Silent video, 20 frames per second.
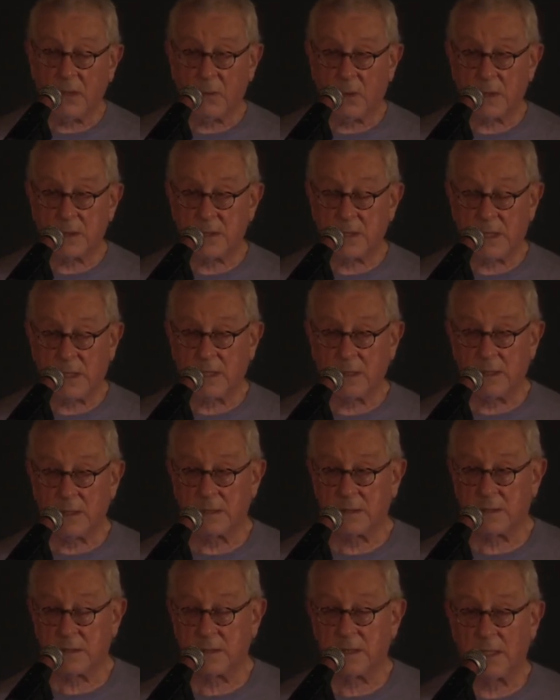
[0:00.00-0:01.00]
was there
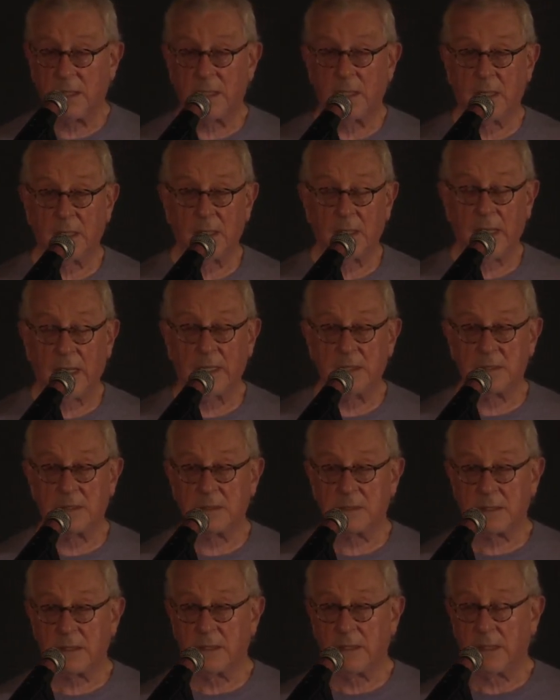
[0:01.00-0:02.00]
this
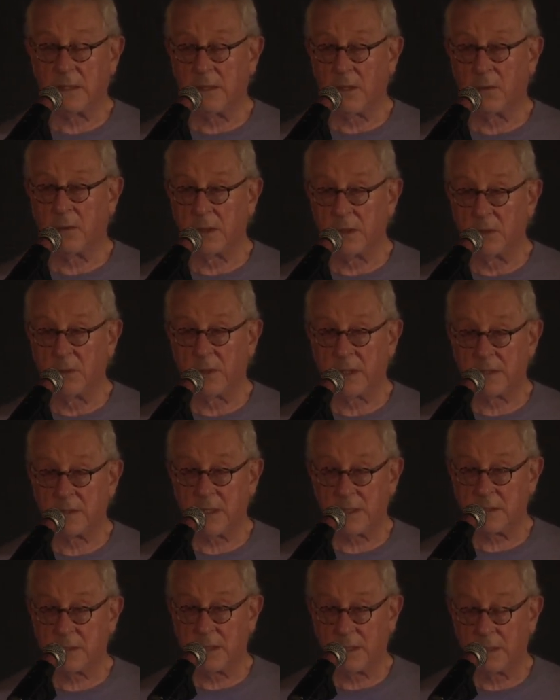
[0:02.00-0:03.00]
agency that no one knew
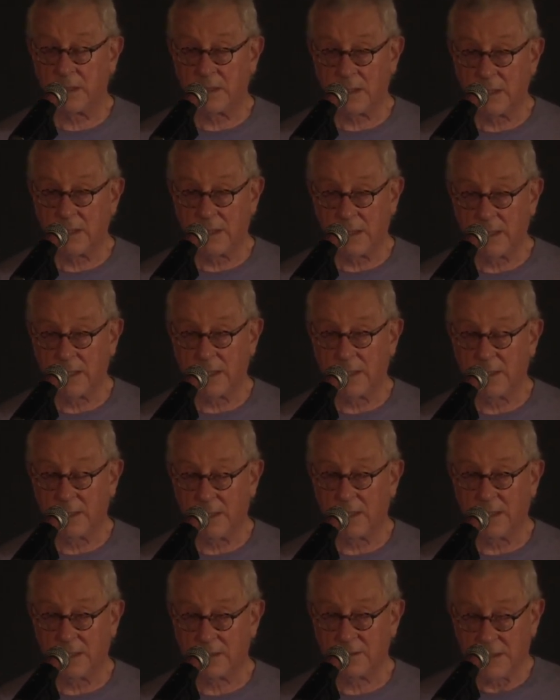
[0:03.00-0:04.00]
existing
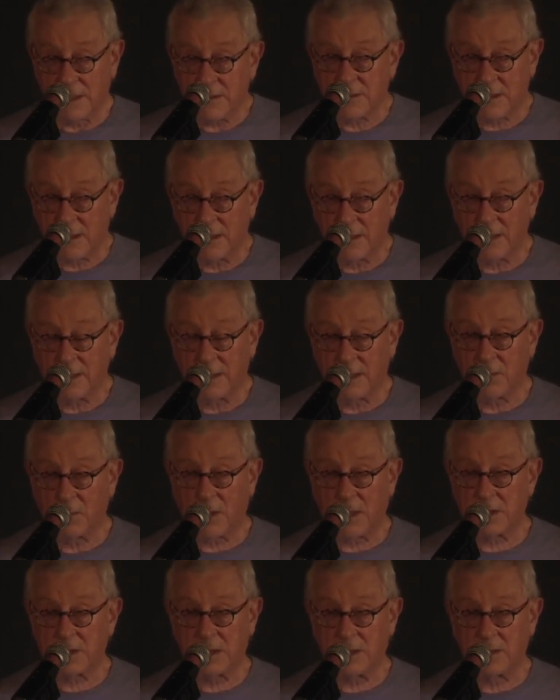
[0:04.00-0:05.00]
in
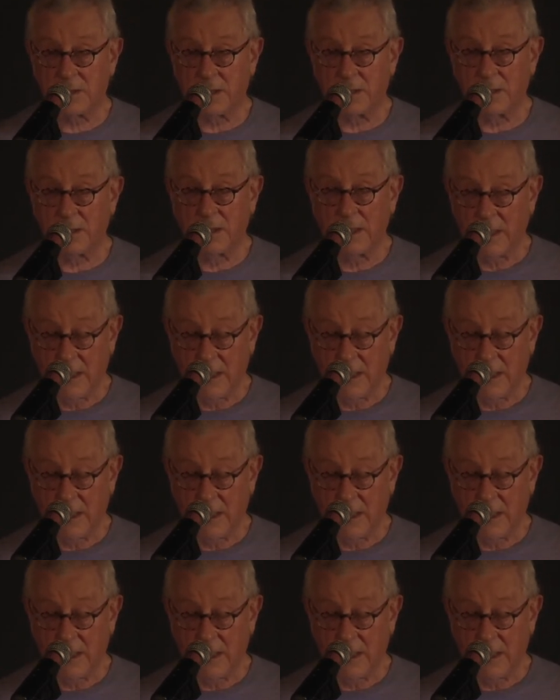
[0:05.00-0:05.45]
Washington,